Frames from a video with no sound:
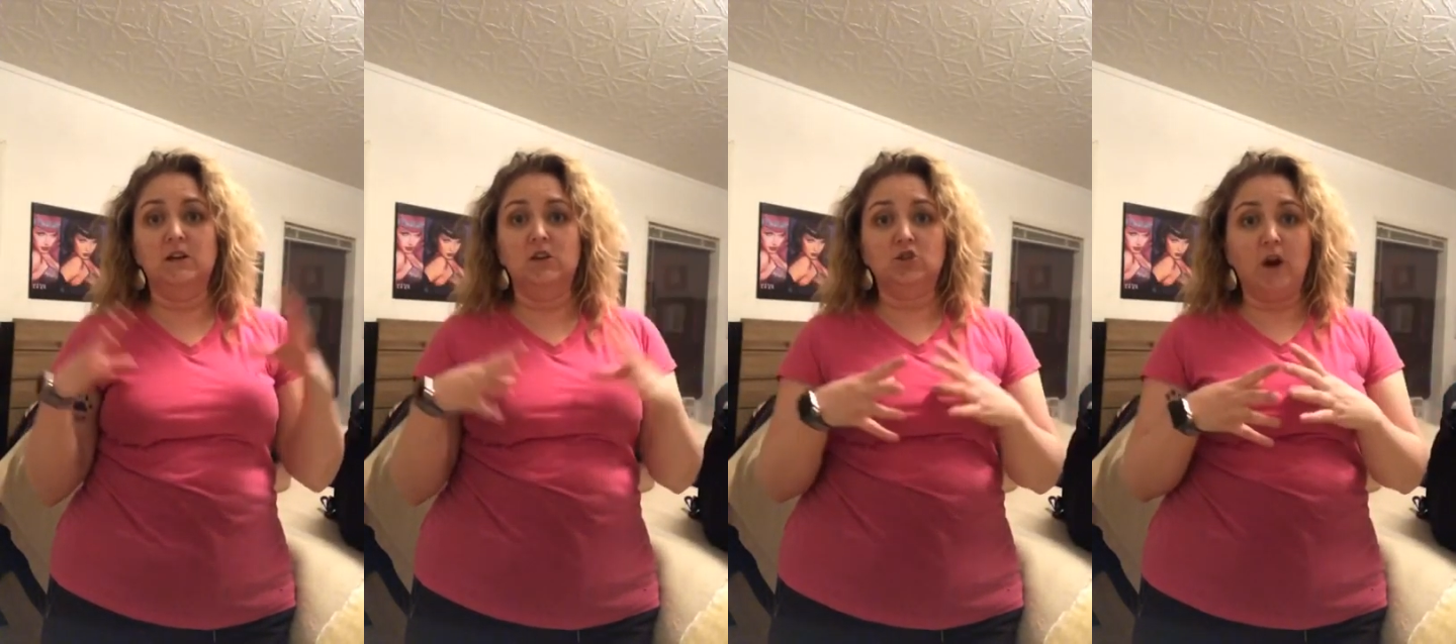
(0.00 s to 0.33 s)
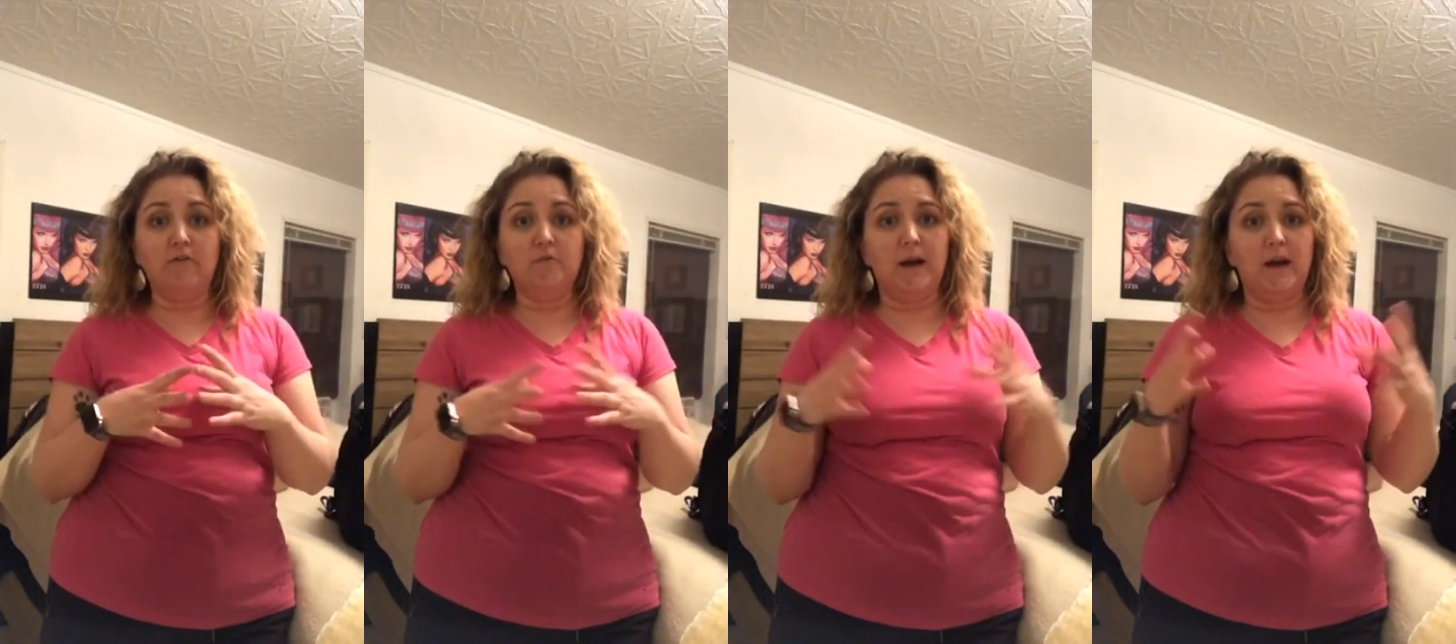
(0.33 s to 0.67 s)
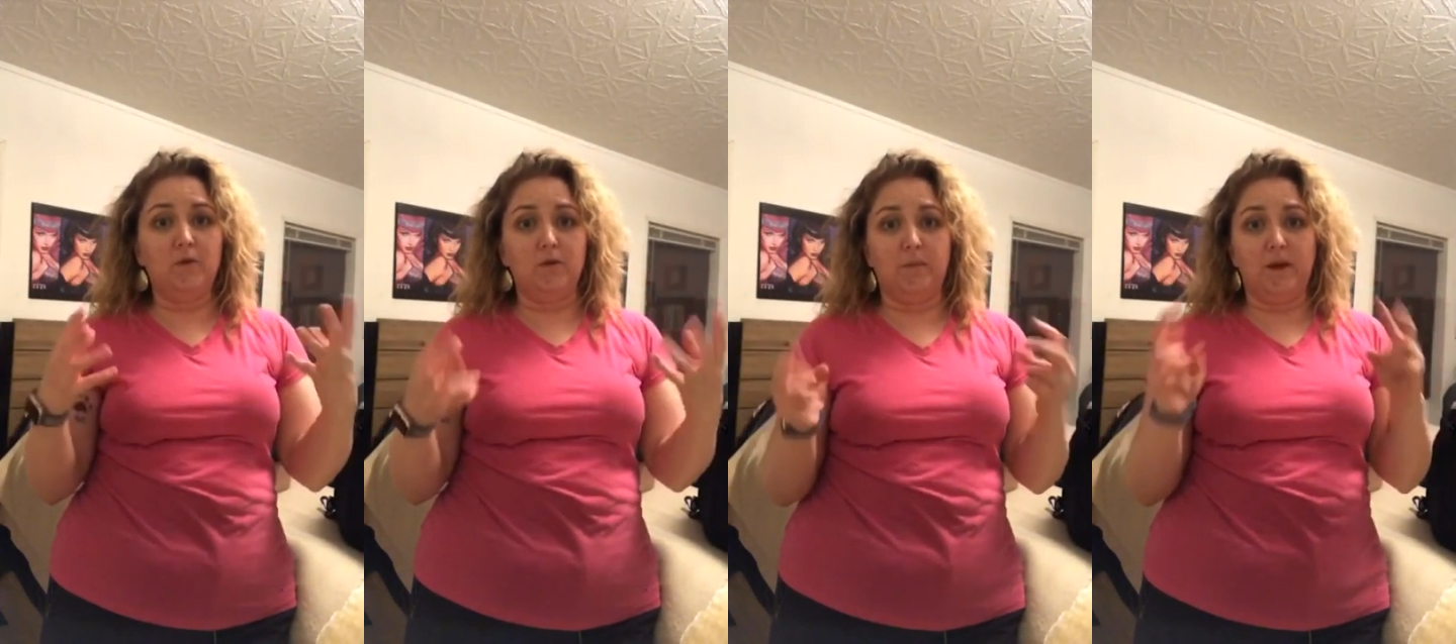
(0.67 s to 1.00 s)
travel bag
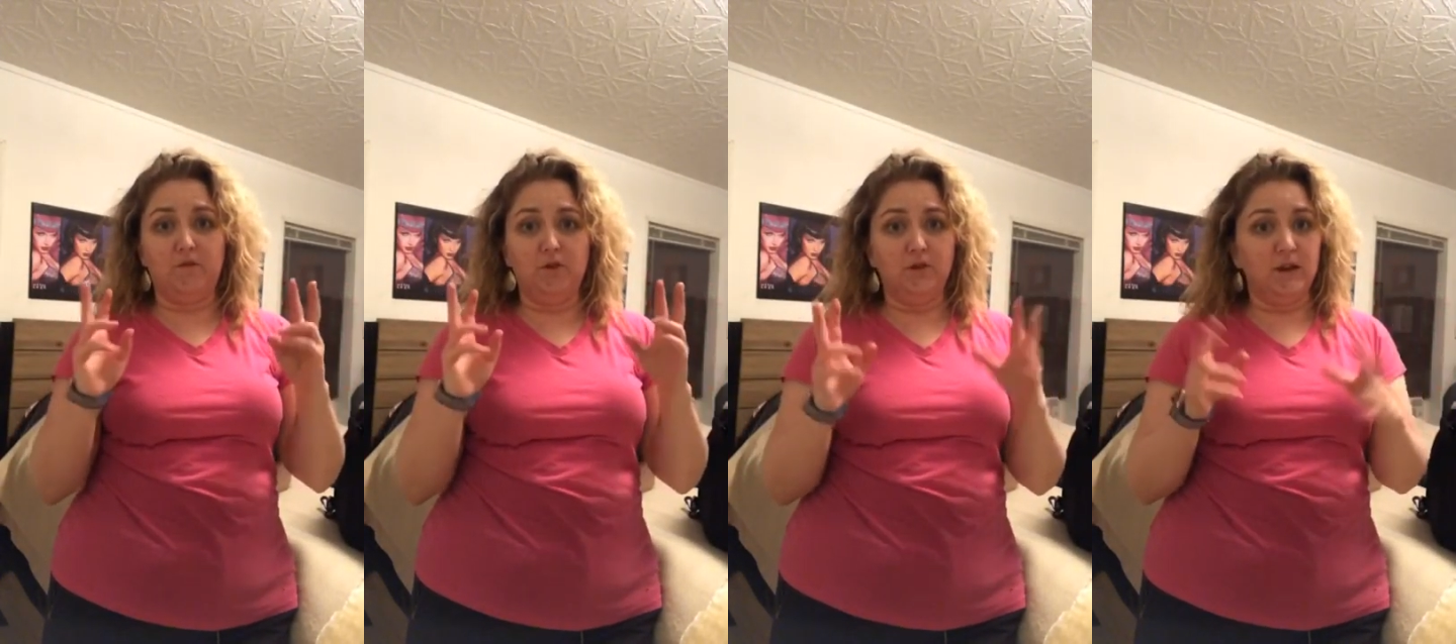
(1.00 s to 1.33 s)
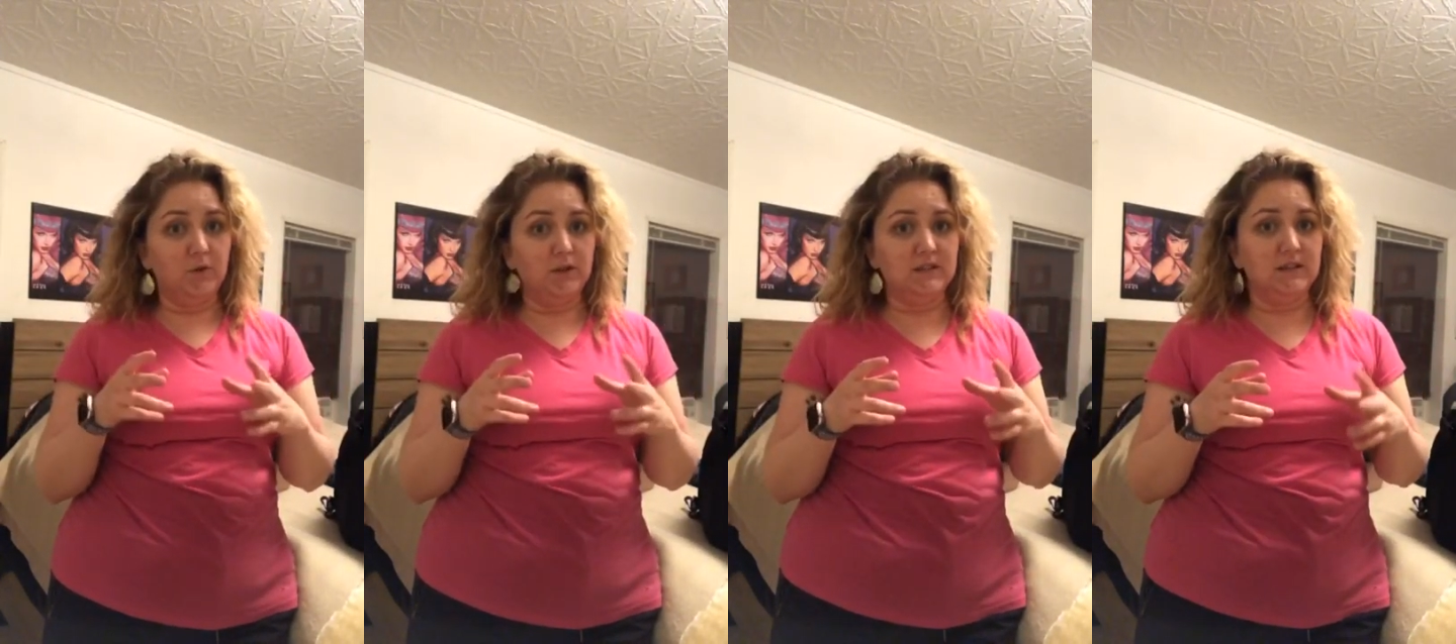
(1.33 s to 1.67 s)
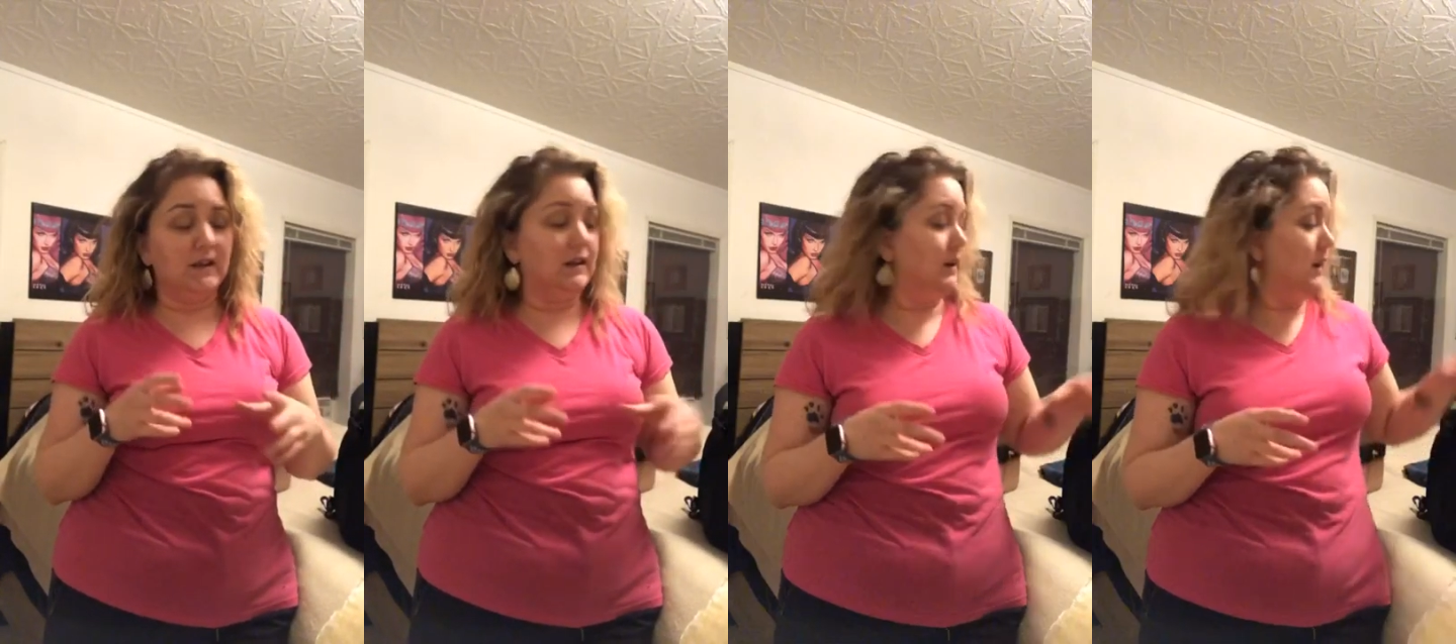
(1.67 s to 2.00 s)
with my few liquids in
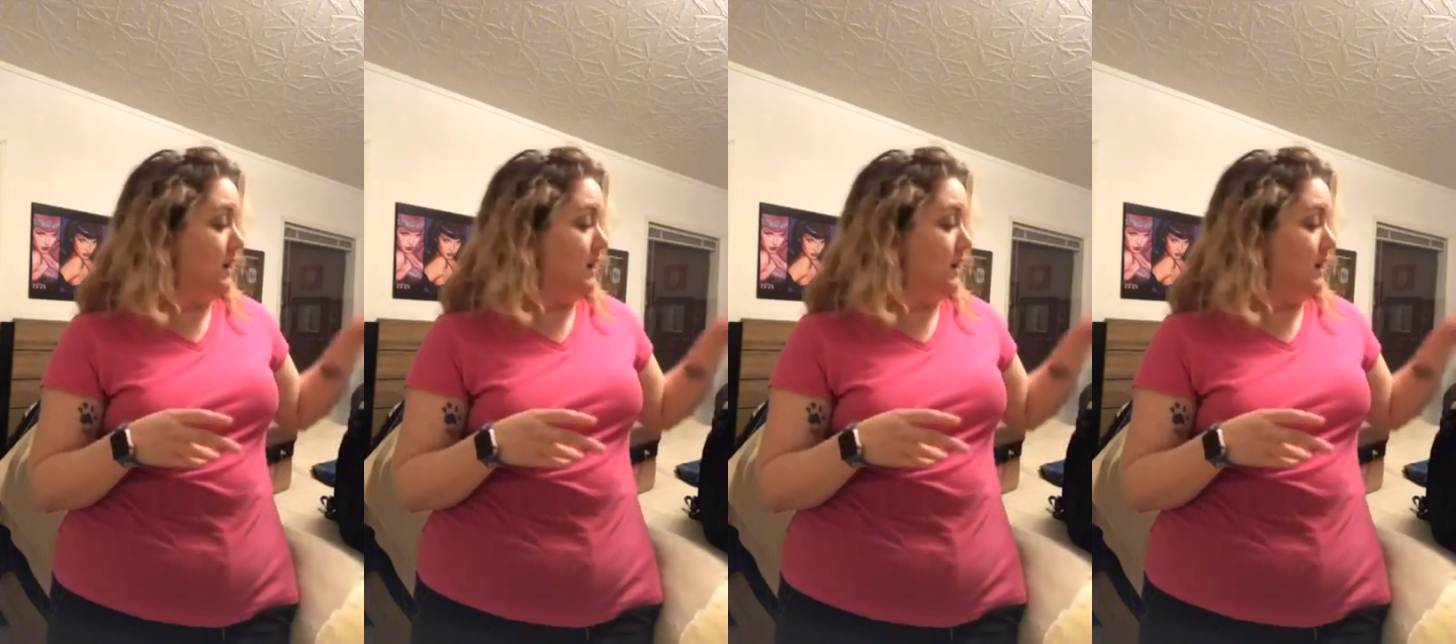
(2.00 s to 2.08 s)
it.